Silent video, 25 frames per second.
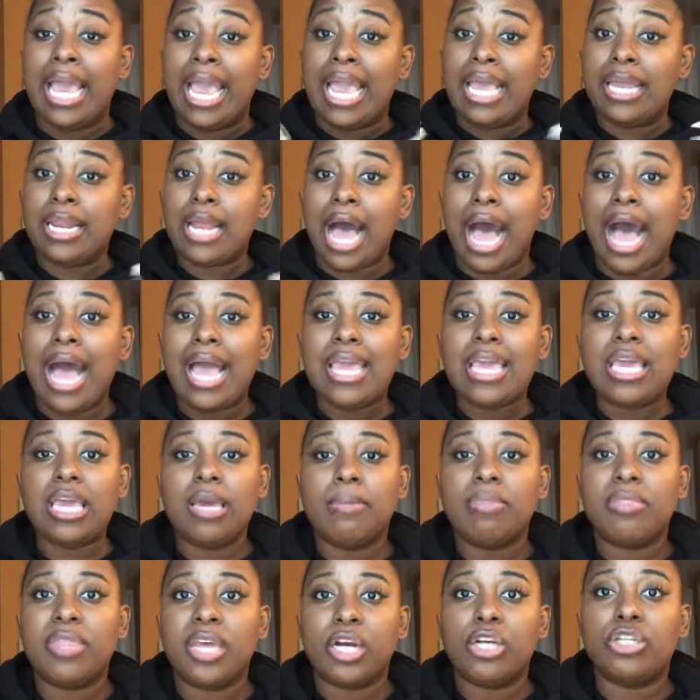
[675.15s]
And I
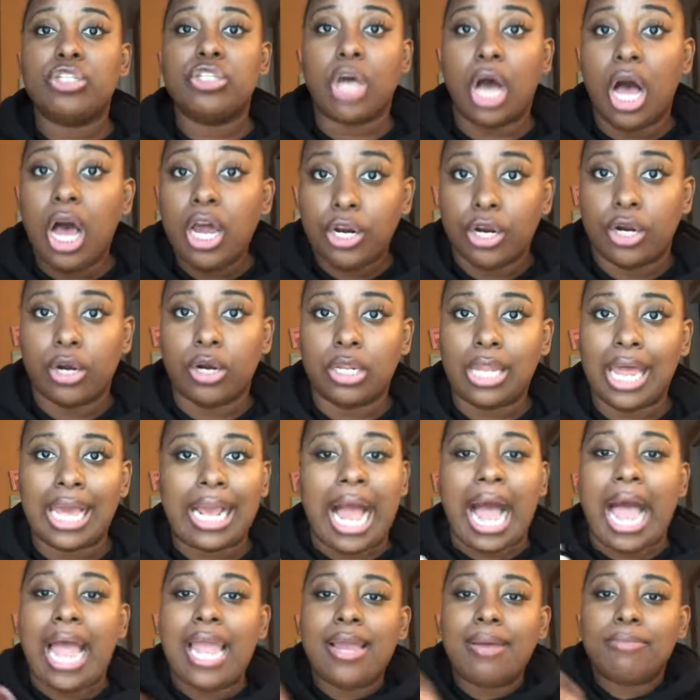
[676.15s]
am their daughter.
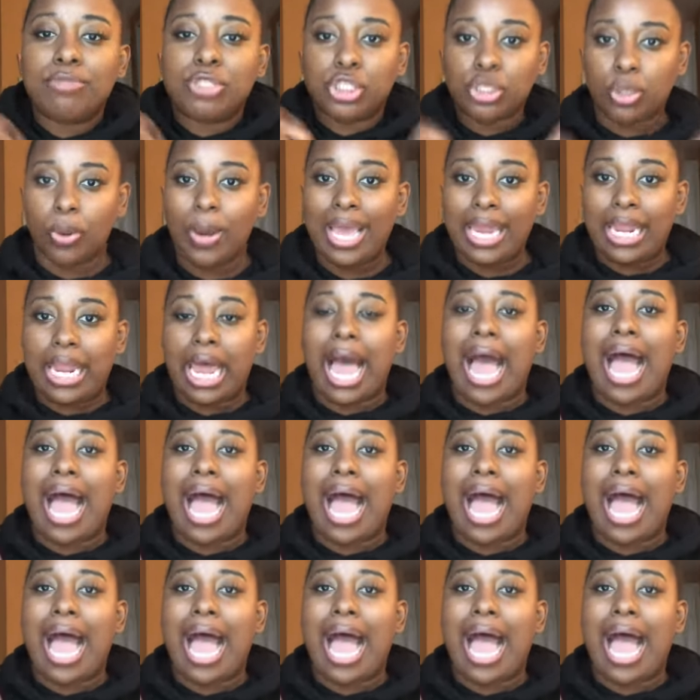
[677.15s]
Like I am Shaquela.